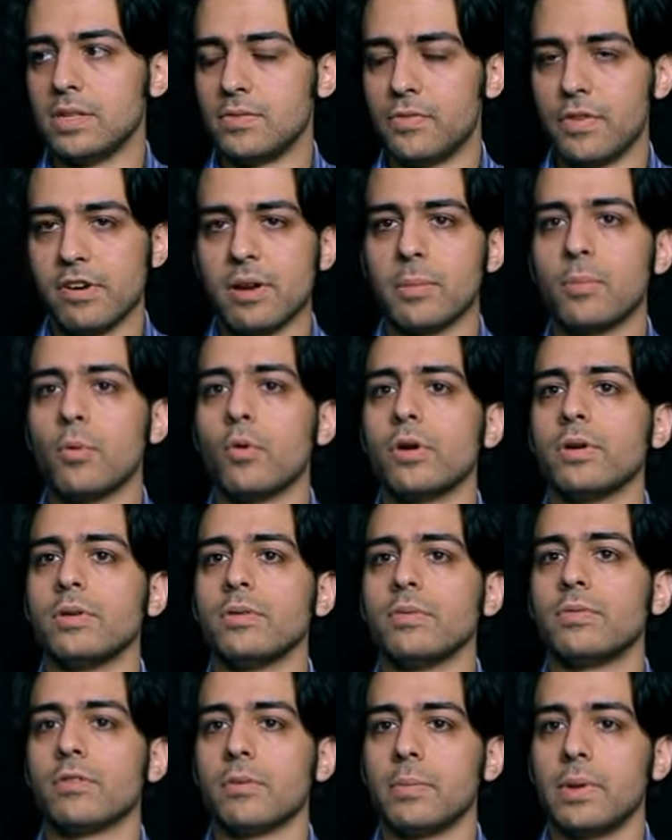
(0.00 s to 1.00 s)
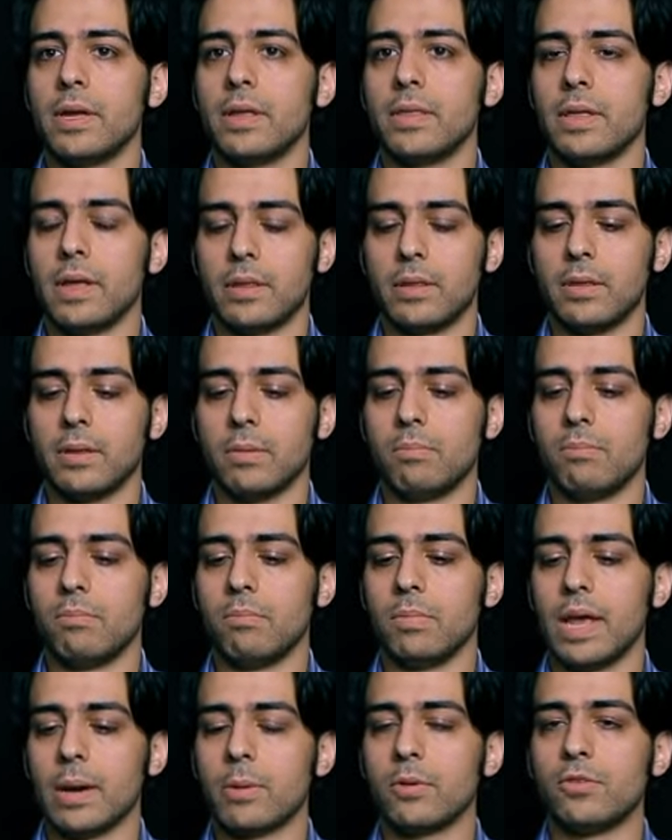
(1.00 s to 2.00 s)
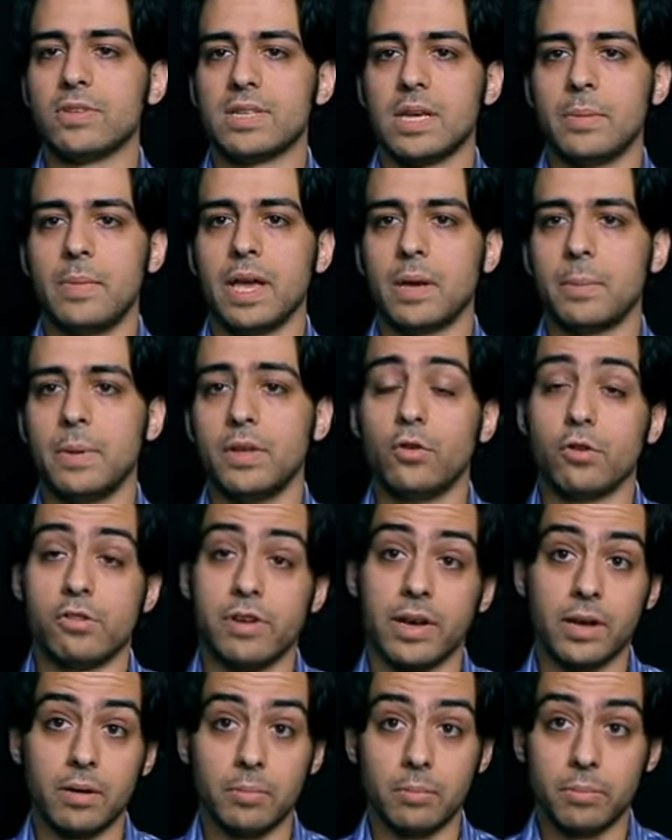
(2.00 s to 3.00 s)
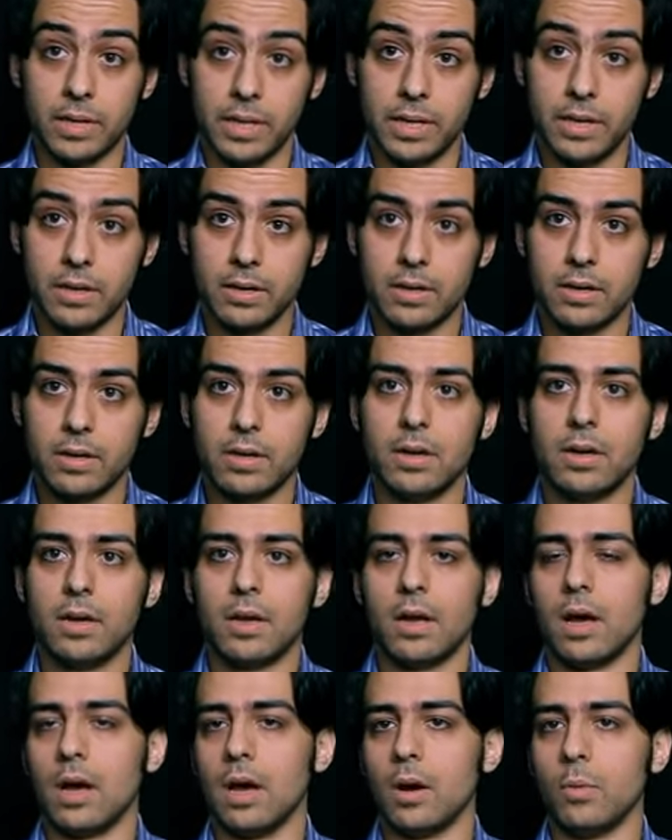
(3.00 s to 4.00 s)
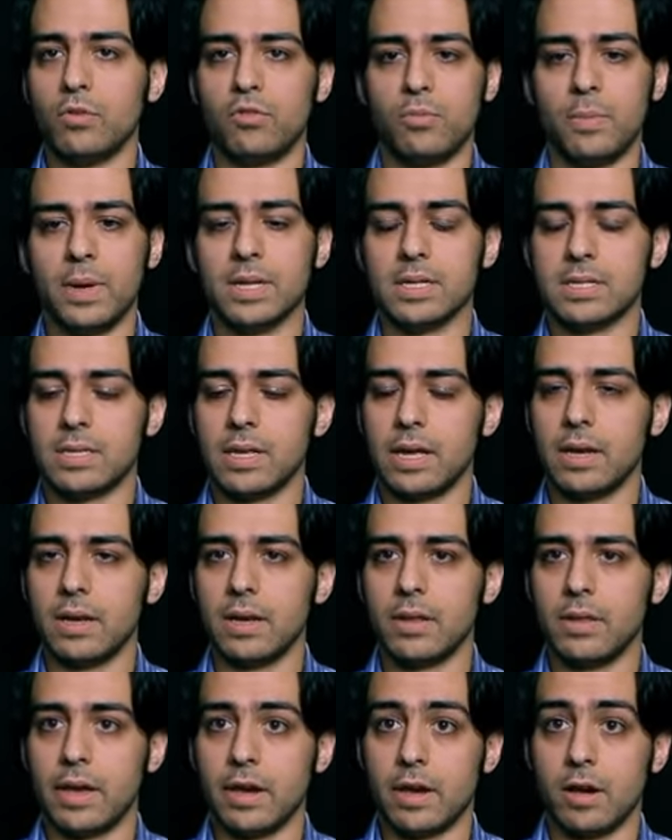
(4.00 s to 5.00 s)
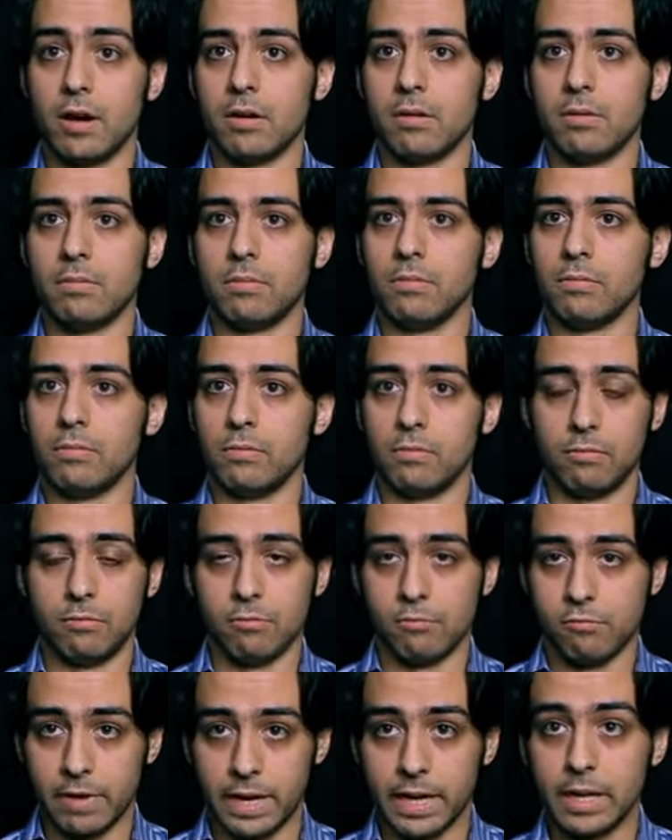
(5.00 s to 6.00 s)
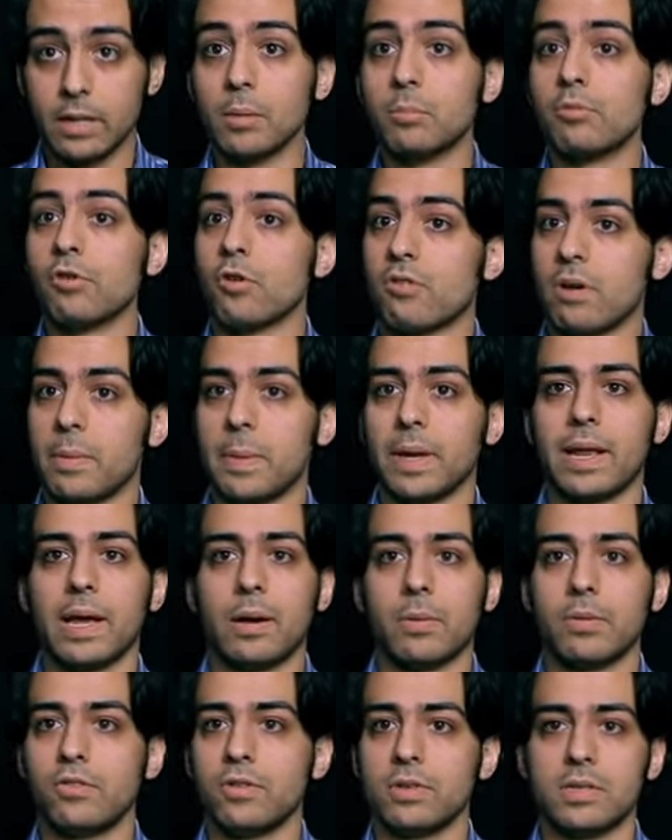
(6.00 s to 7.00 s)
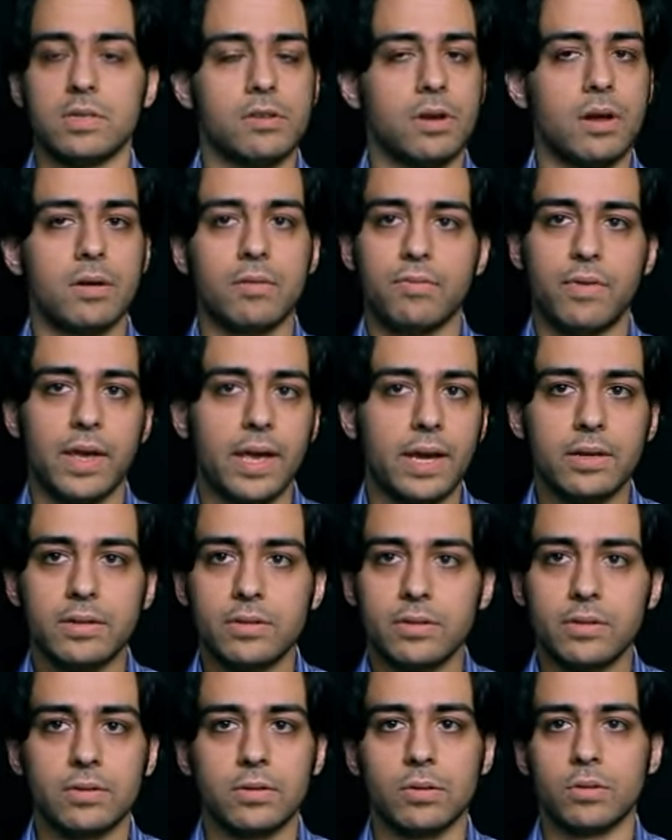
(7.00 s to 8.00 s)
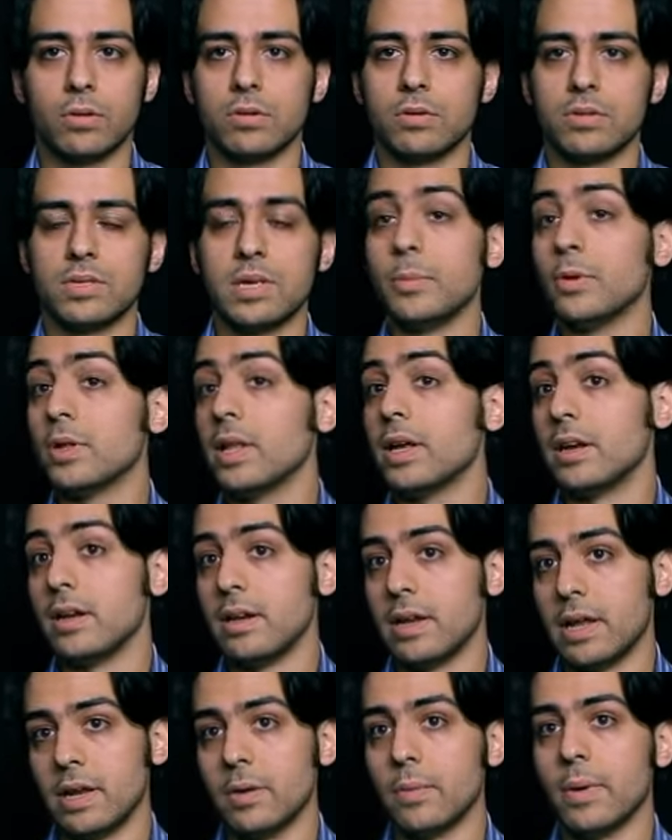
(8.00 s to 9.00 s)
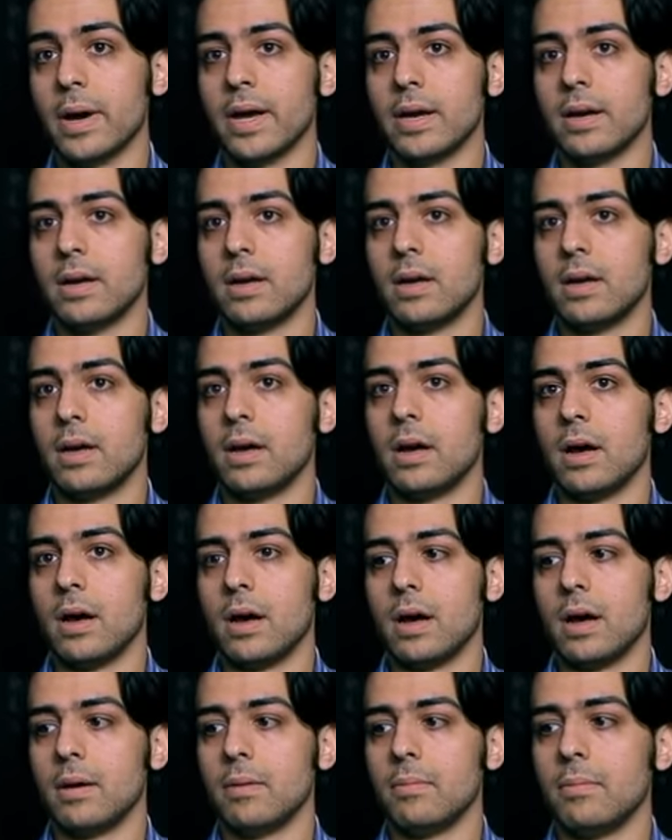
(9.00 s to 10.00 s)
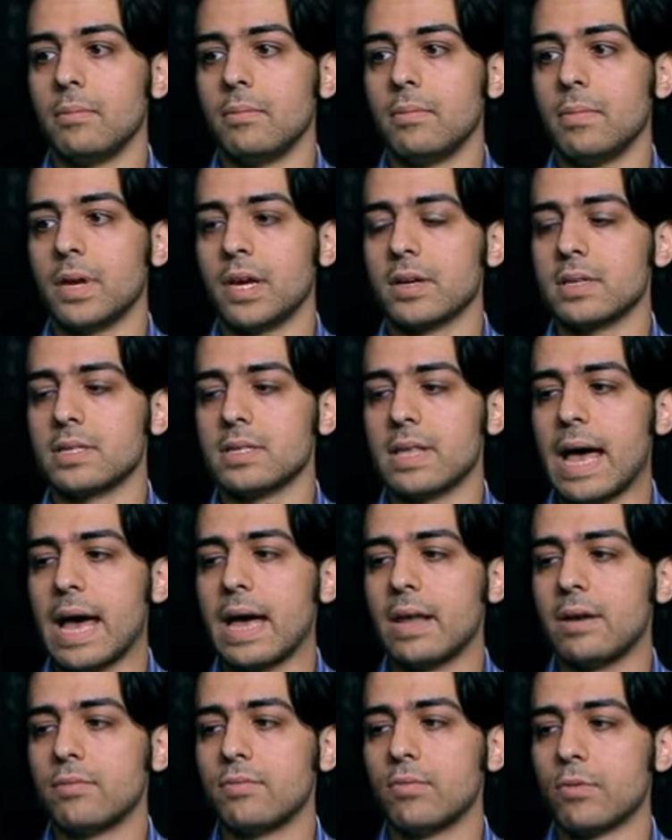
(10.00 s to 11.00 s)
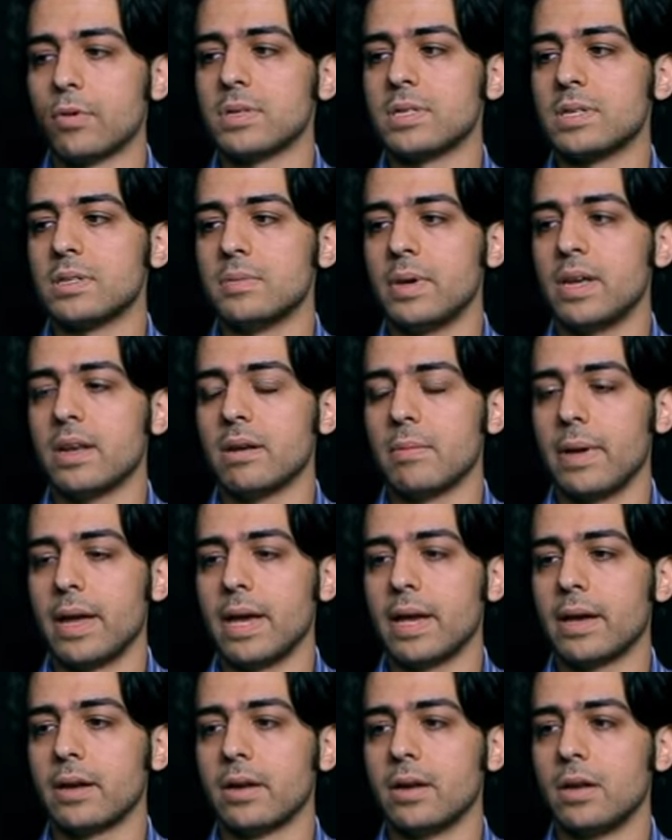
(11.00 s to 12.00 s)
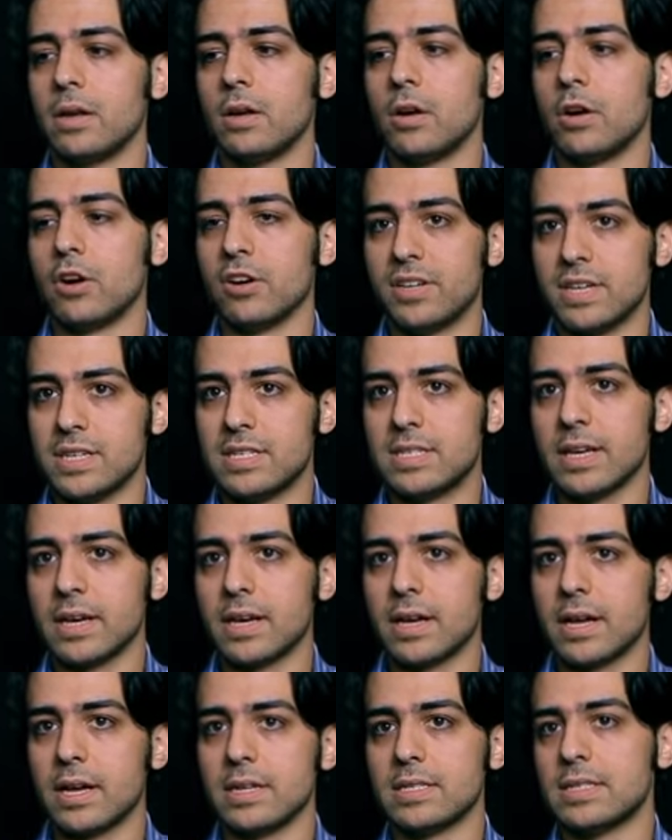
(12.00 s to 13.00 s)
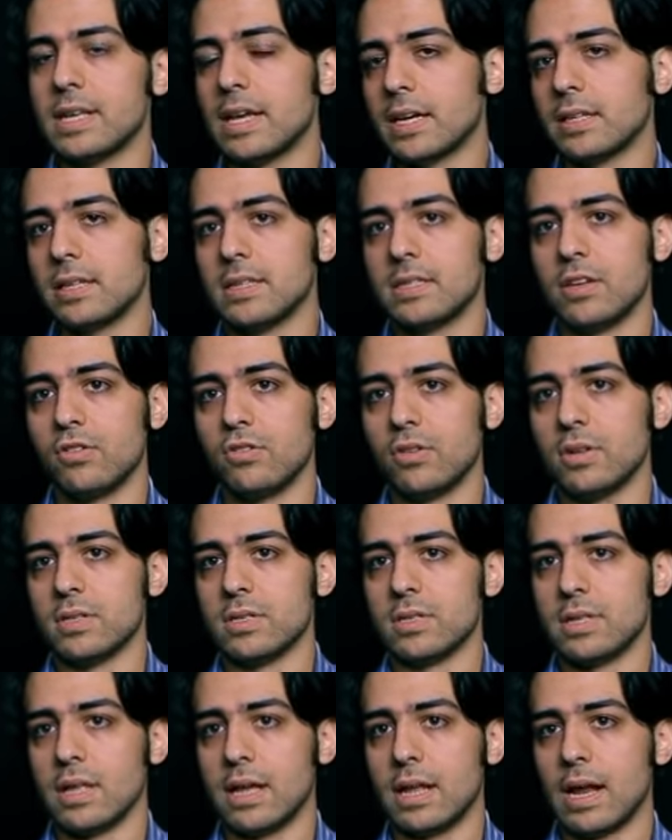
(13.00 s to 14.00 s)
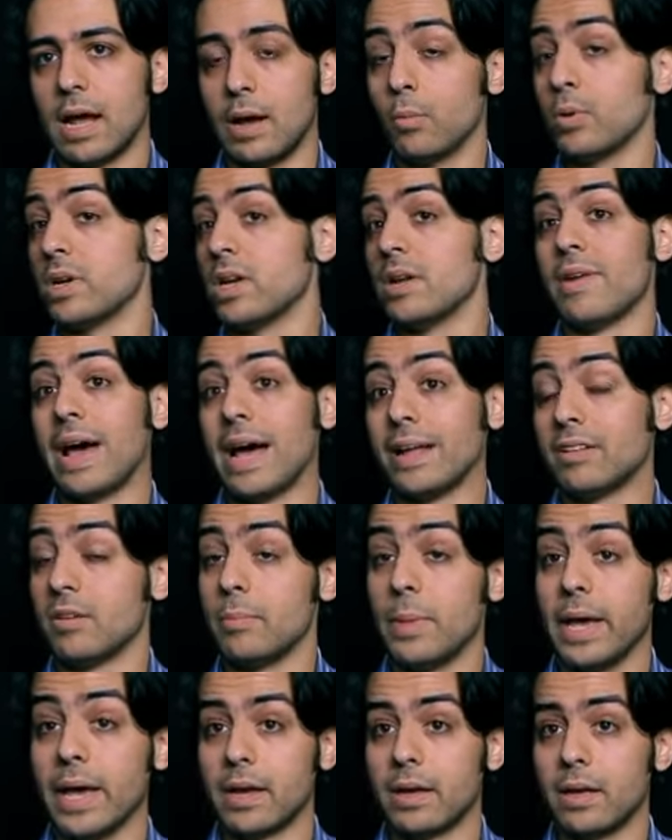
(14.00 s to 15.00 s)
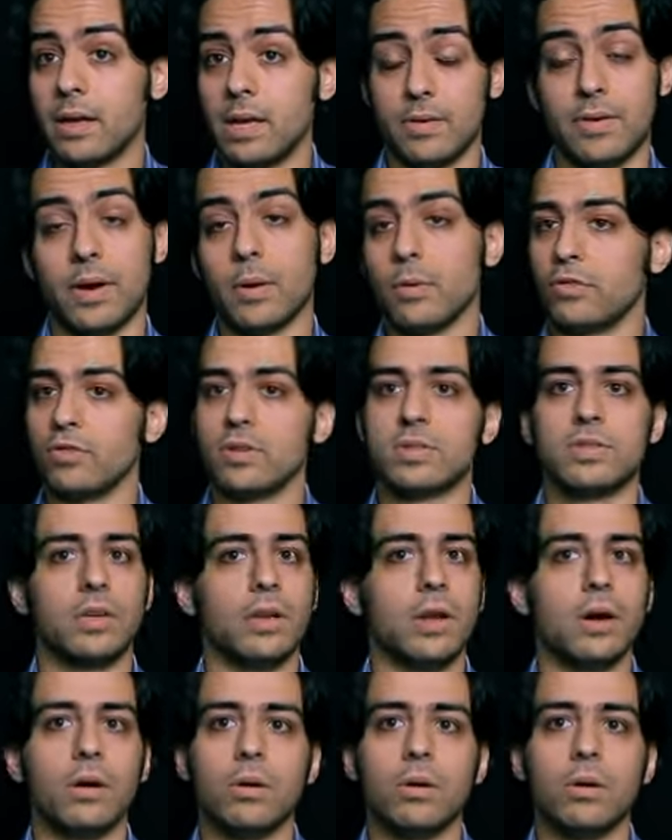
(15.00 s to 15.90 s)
very important for me that the languages I make be Turing complete, uh, which means that they are real programming languages. They're not faked or simulated in any way, um, because that forces me to make artistic and aesthetic decisions that I wouldn't have had to make if I were just, you know,